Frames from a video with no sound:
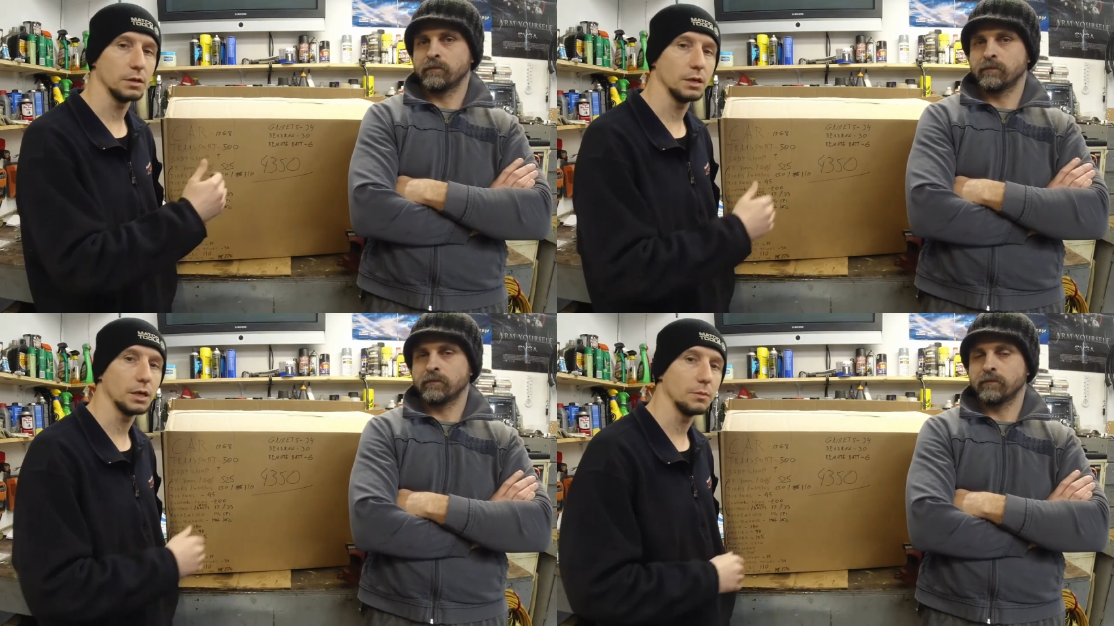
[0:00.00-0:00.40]

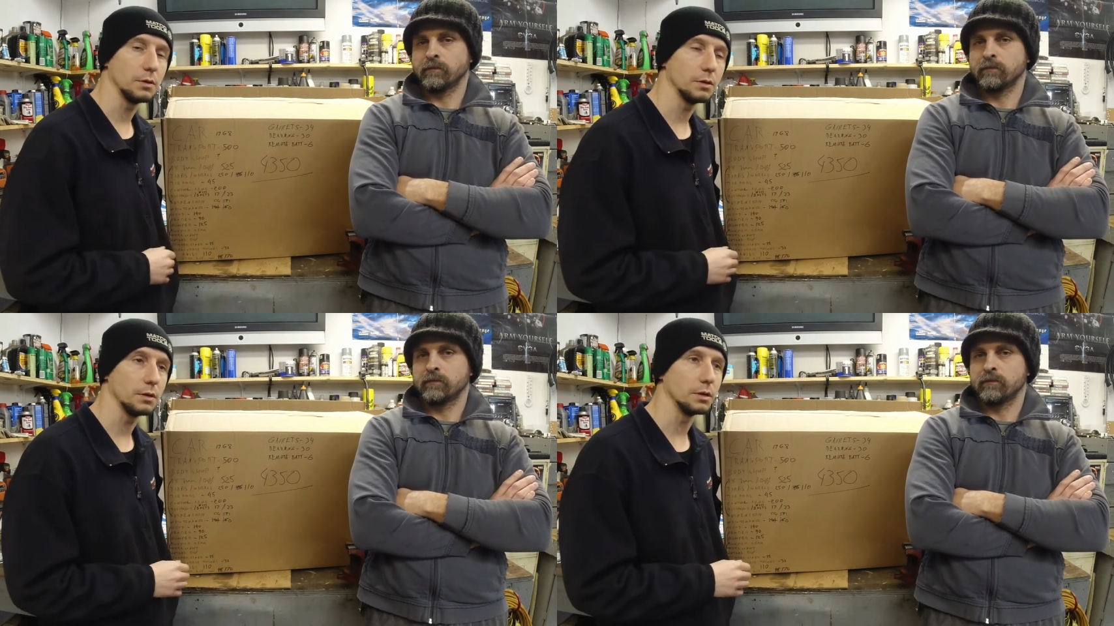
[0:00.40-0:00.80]
Speaker 1: he
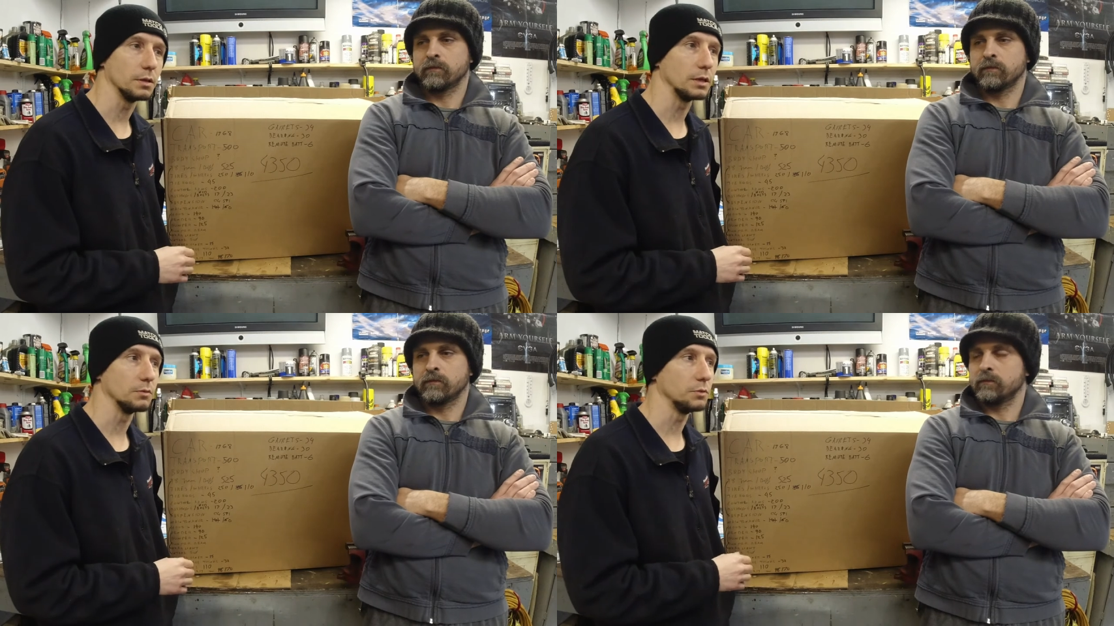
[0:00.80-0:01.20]
came in
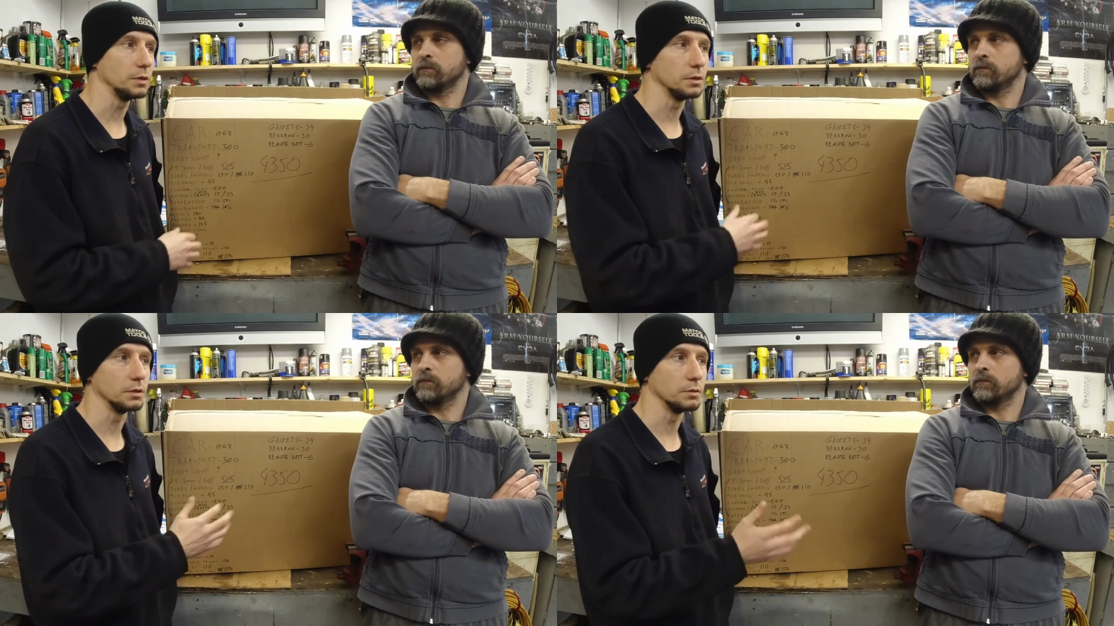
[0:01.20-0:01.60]
and then
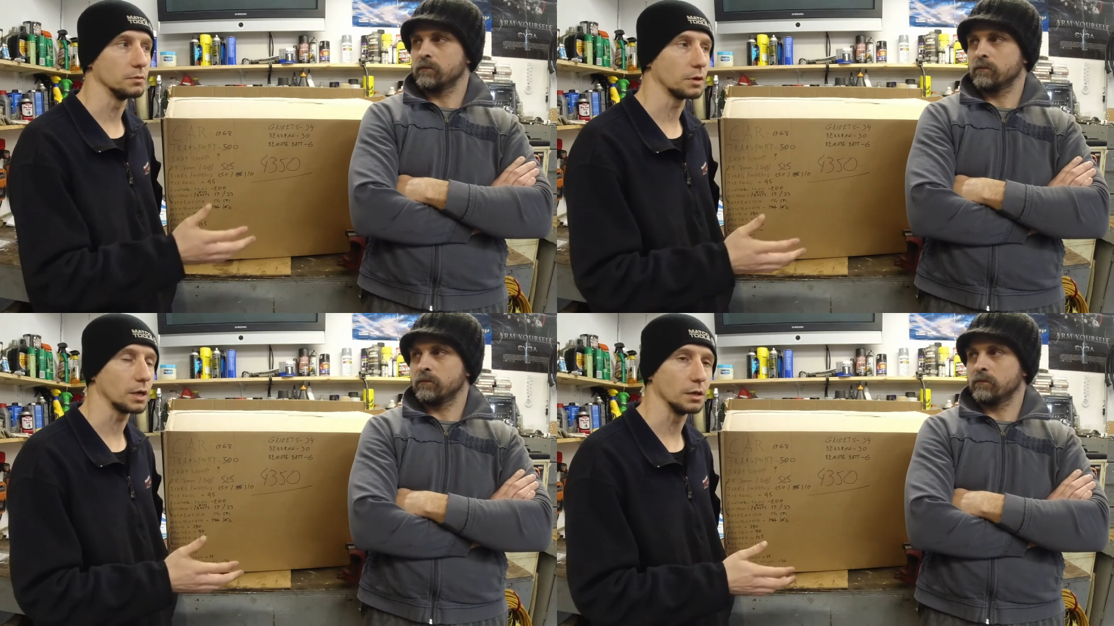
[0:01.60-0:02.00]
we did
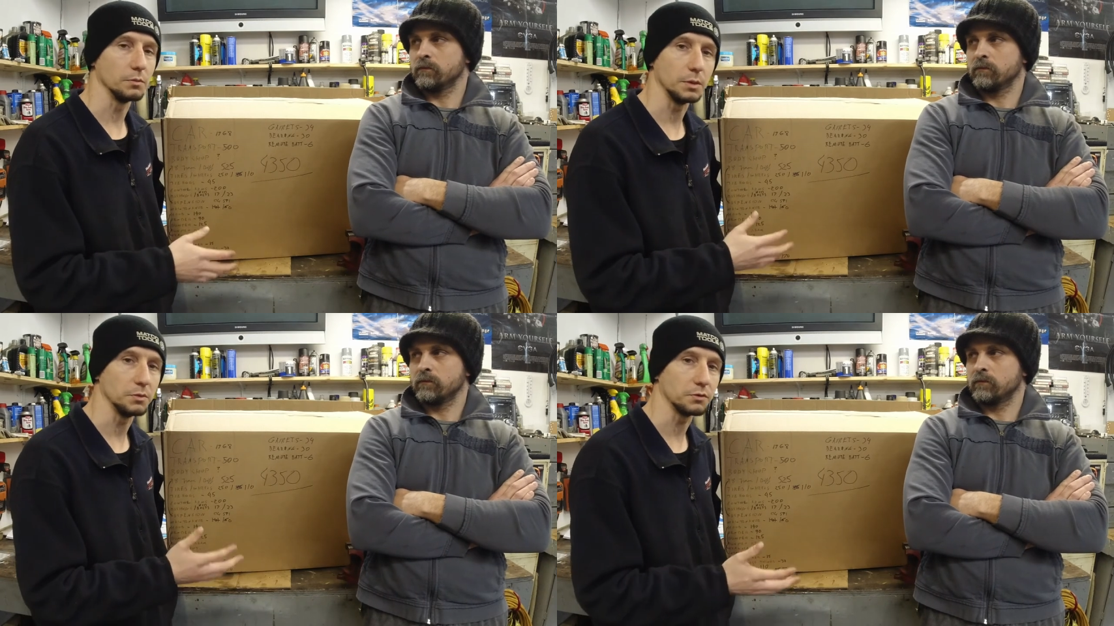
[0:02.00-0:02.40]
work on
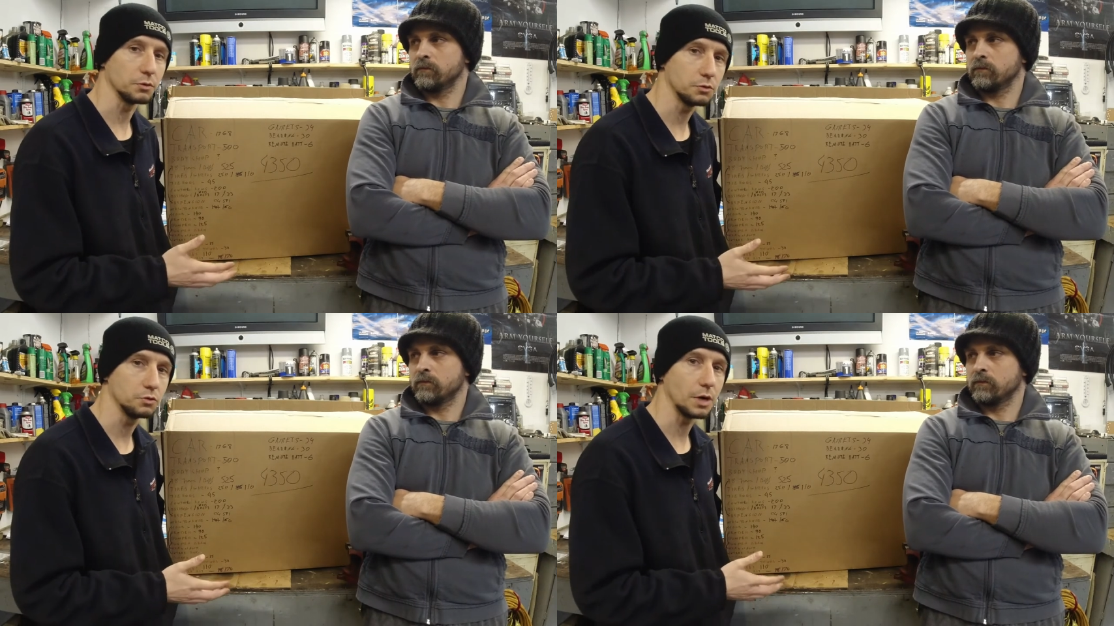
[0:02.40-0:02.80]
it maybe
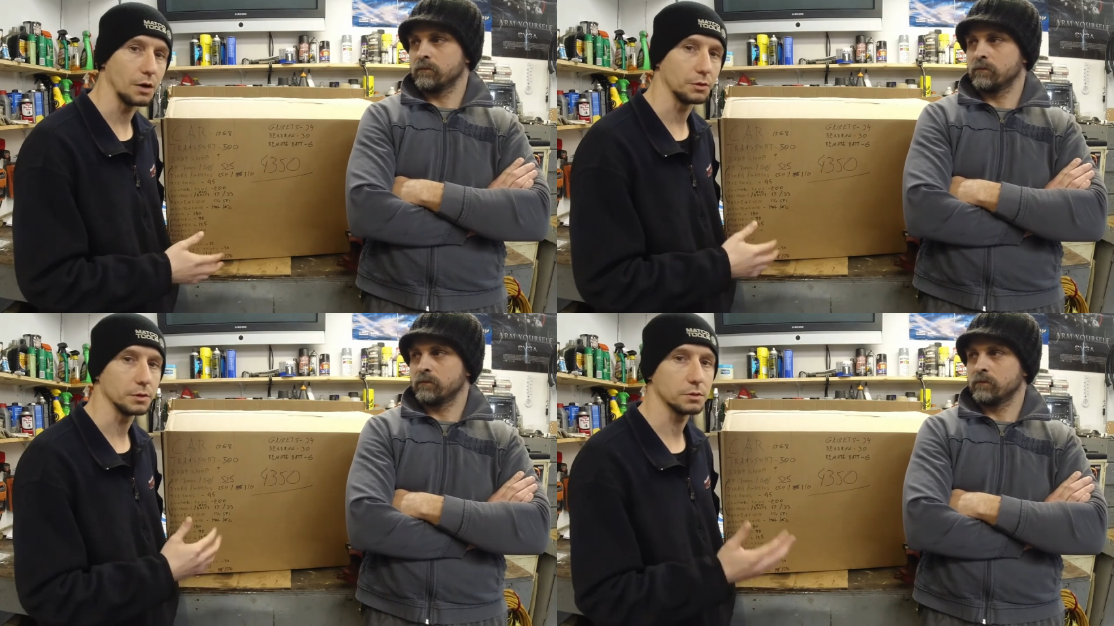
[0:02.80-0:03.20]
for two
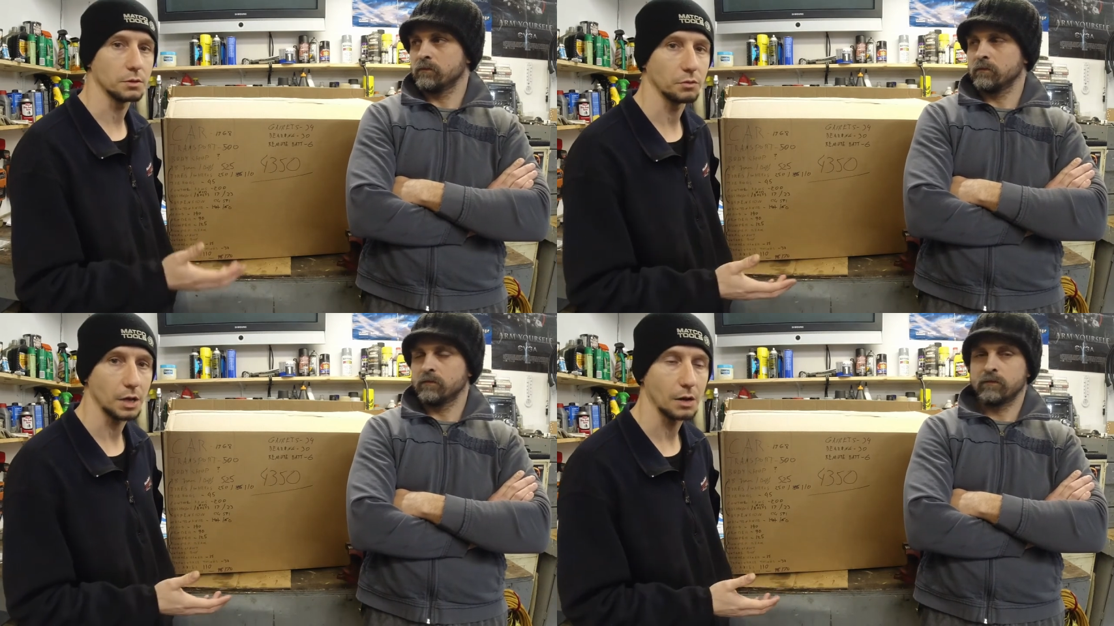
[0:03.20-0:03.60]
hours,
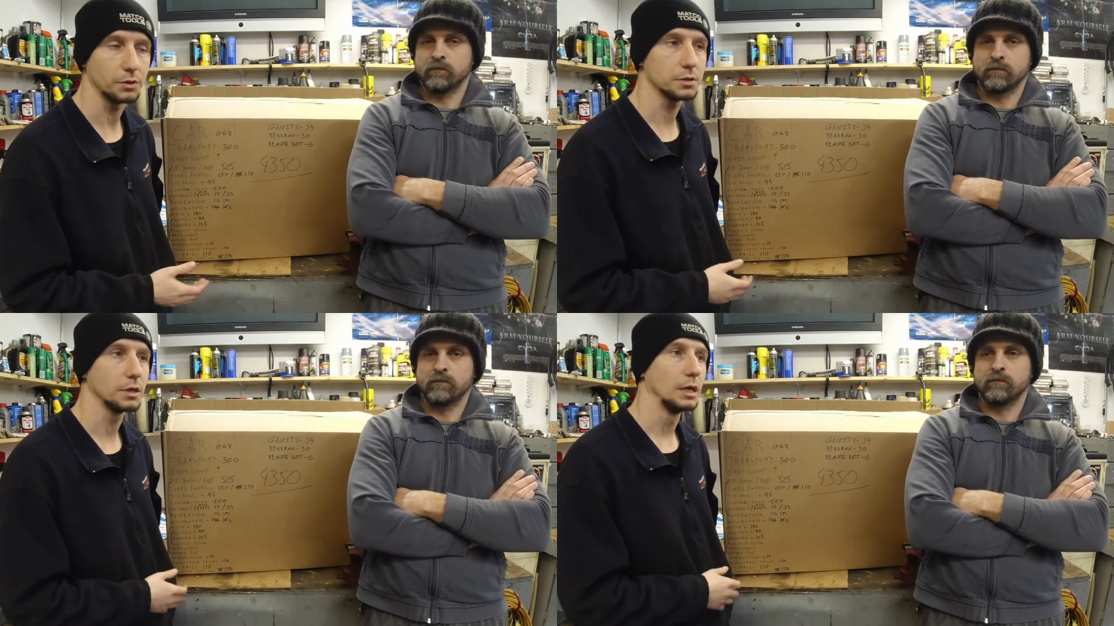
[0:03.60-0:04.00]
three
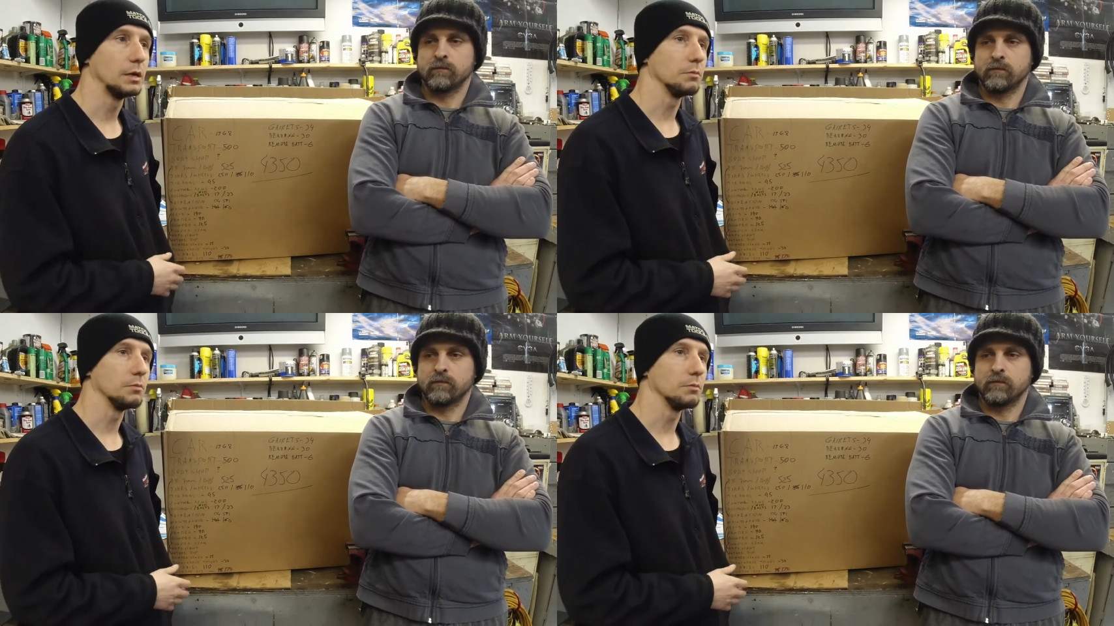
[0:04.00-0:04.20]
hours.